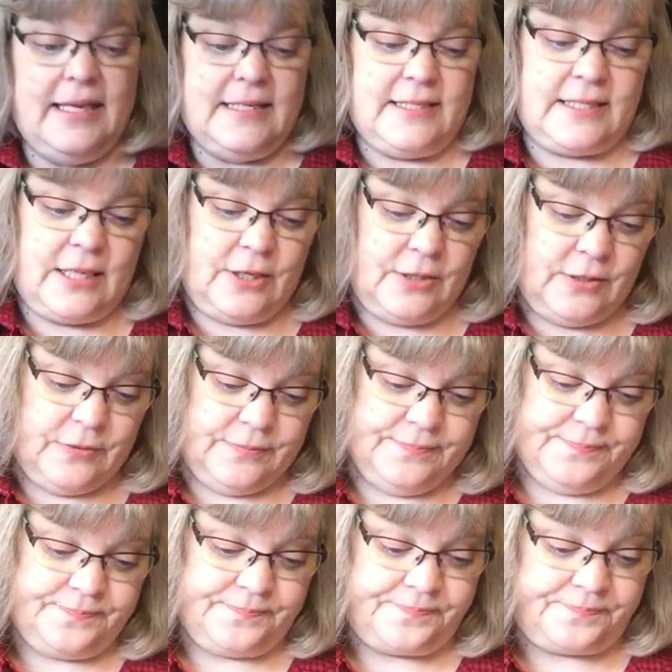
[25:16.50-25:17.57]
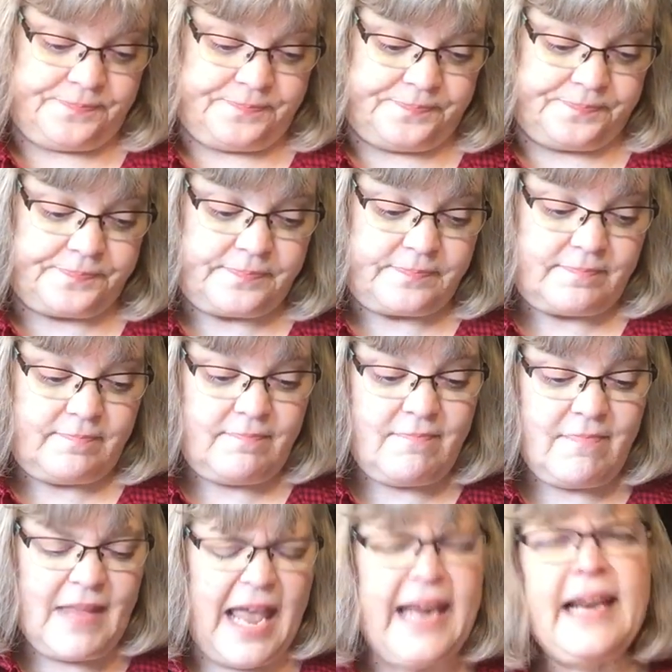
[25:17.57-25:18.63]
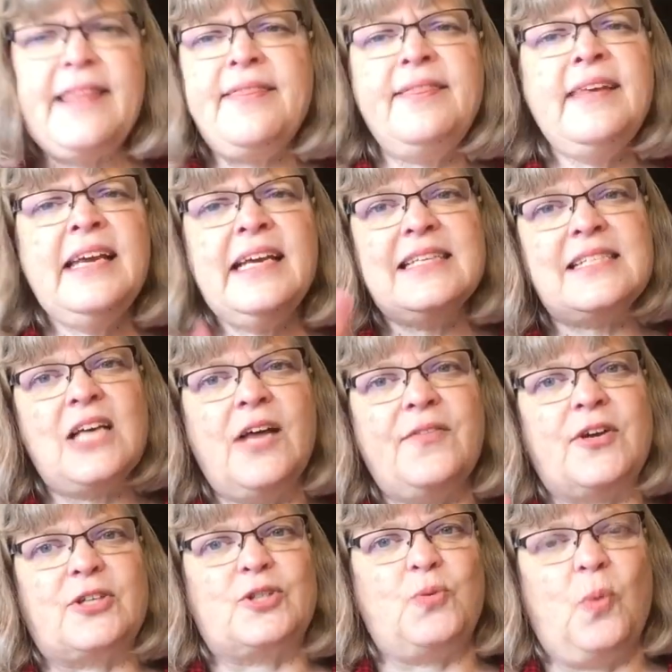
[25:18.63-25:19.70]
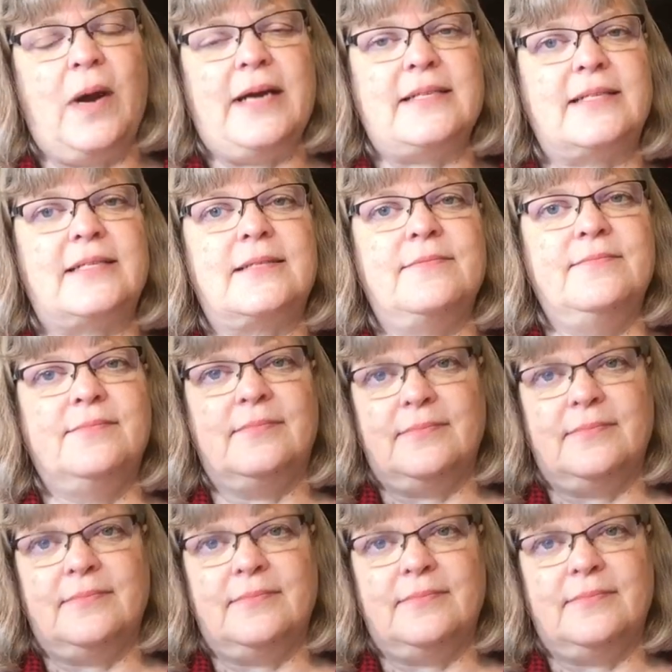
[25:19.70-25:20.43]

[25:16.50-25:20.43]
so, and I think it's on there twice